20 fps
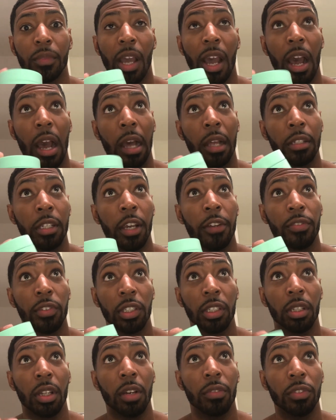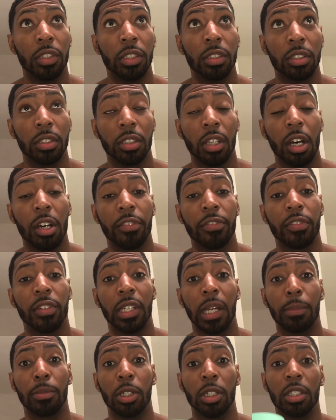I definitely love this stuff,
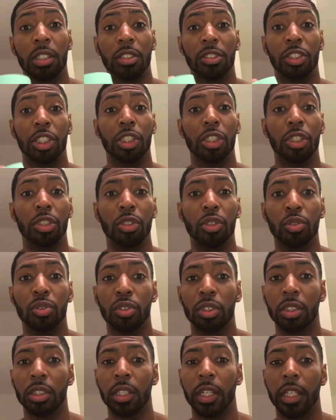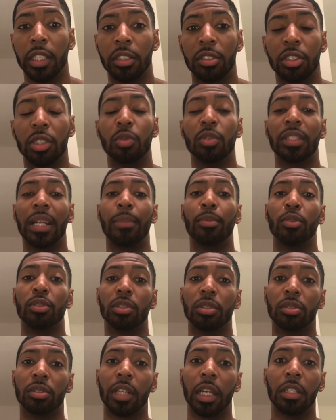and I'm going to continue to use it and see what type of
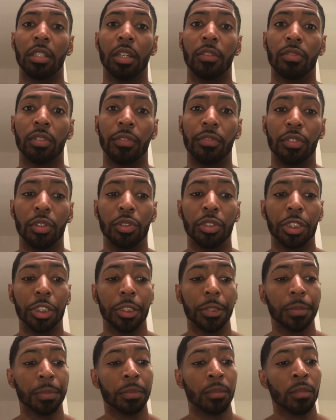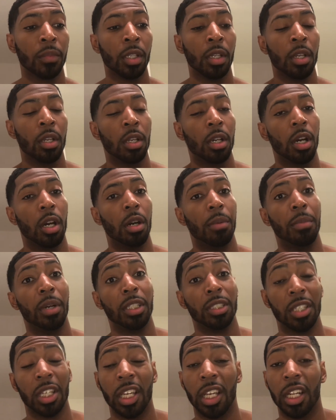results I get for the future.
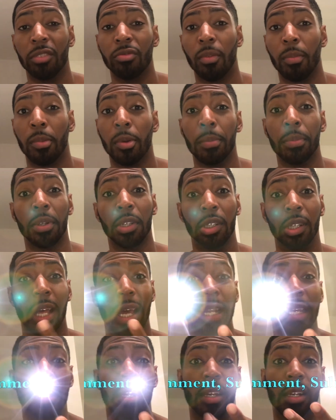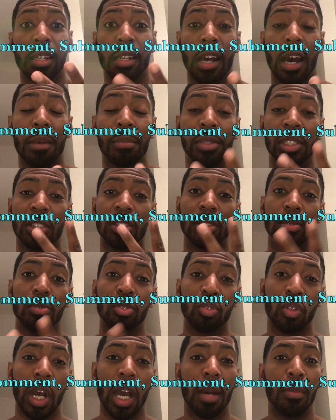Again, remember, like, comment,
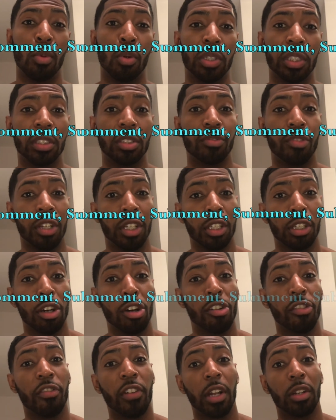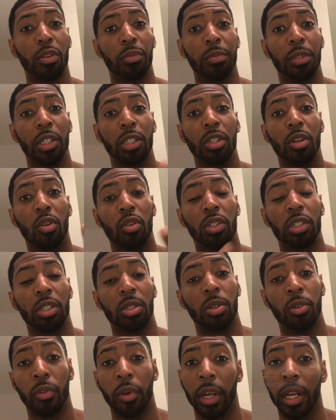subscribe on this video. Follow me on the
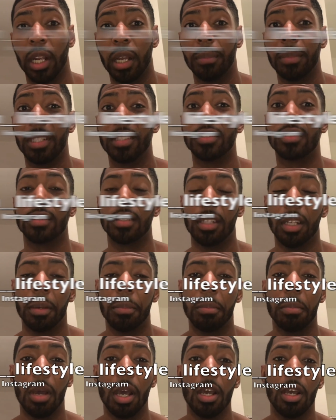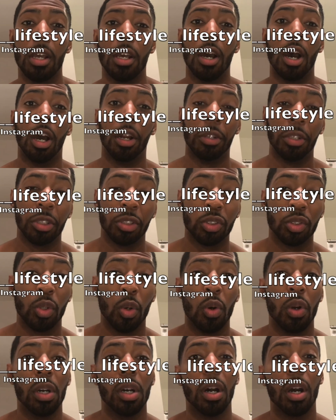gram at
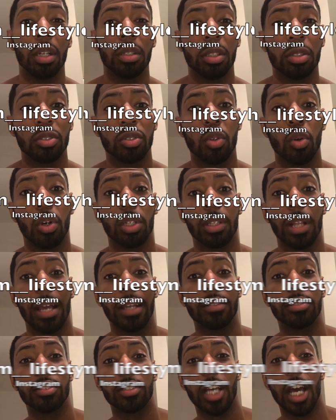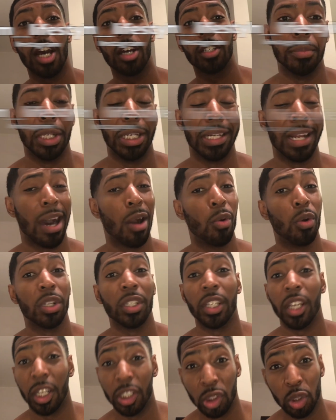Slim__lifestyle, and I will
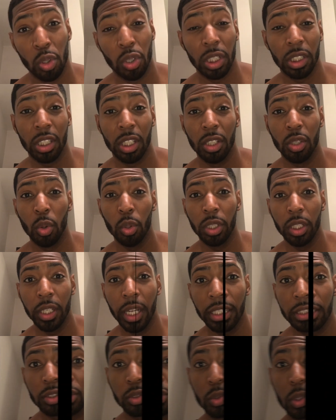catch you again on the next